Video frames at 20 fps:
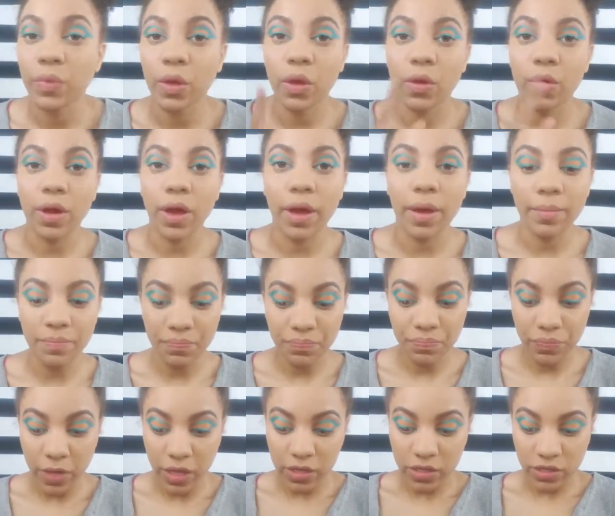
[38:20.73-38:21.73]
Okay,
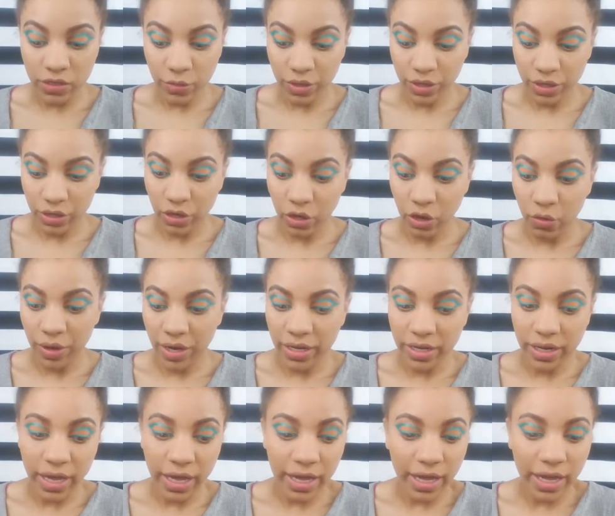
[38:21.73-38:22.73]
so we're going to go
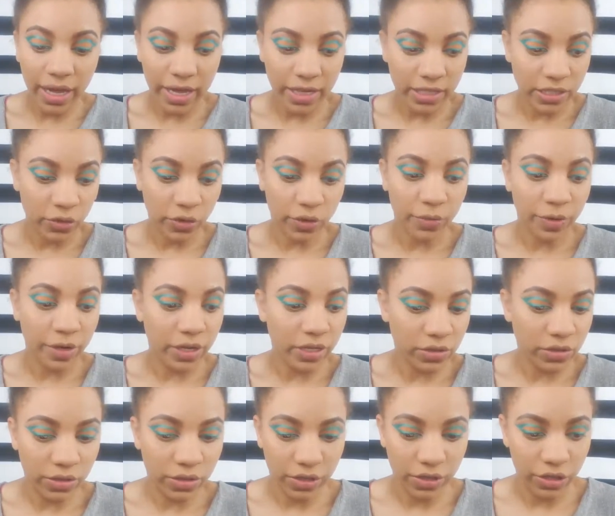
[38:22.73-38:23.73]
in and contour. We're
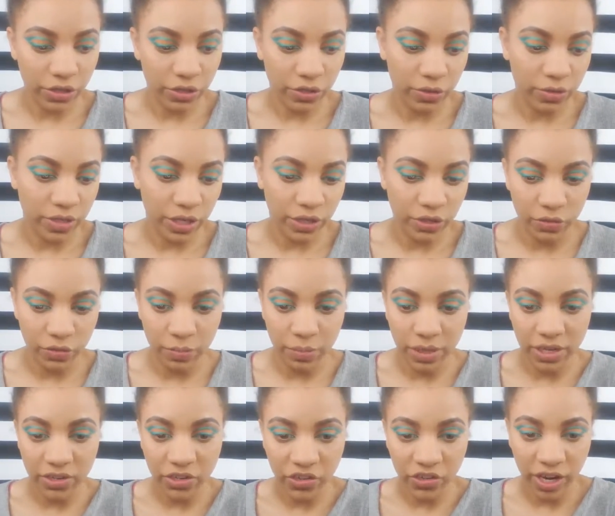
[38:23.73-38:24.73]
also going to use a new
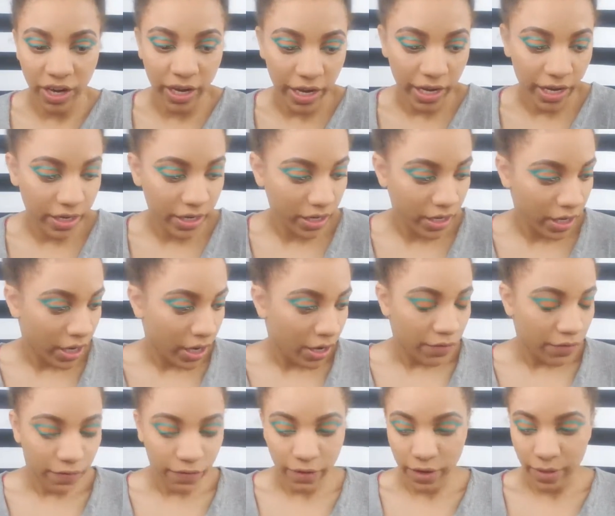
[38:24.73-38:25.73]
blush shade
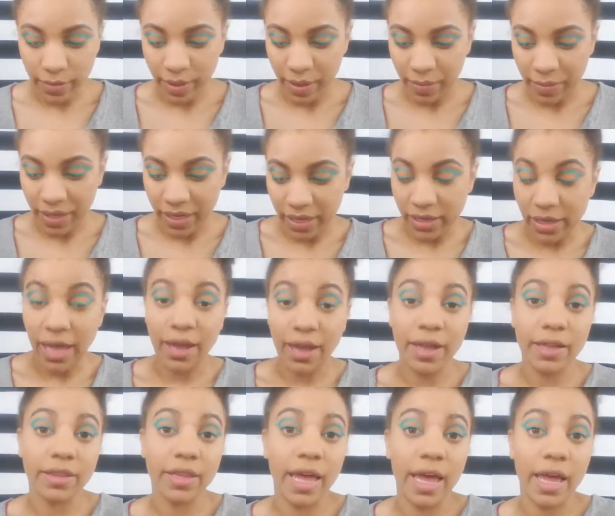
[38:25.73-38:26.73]
from
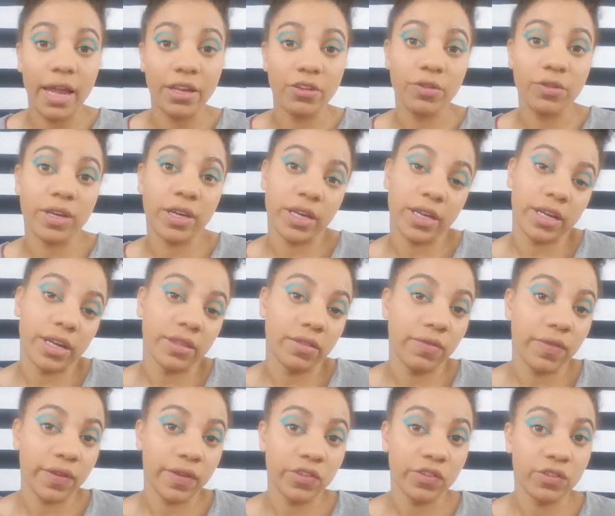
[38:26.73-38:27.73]
Inglot that you can get at the
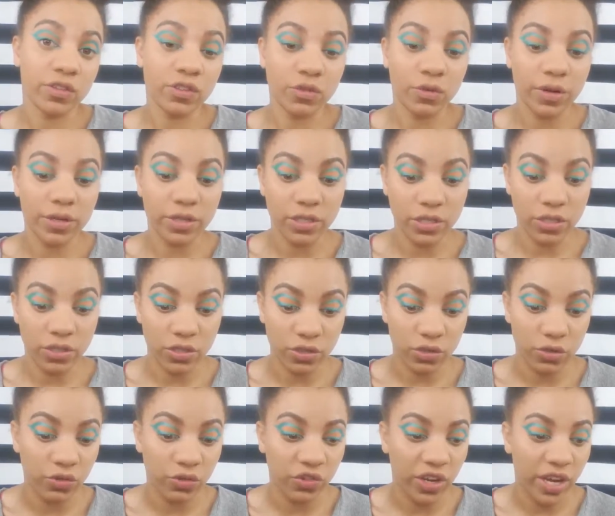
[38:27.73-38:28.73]
fiction store. This is a
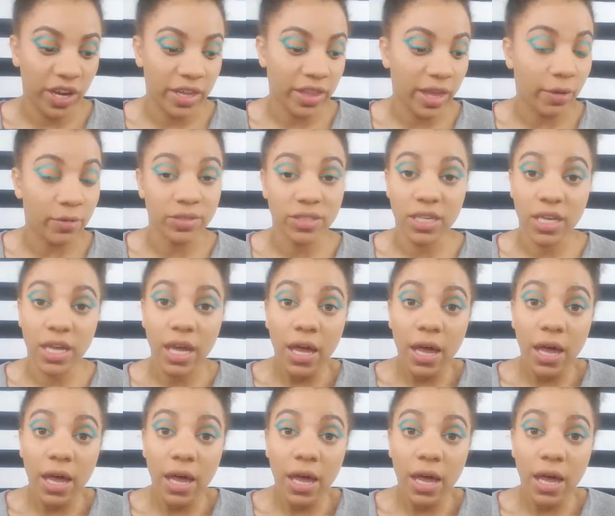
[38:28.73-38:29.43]
new shade that was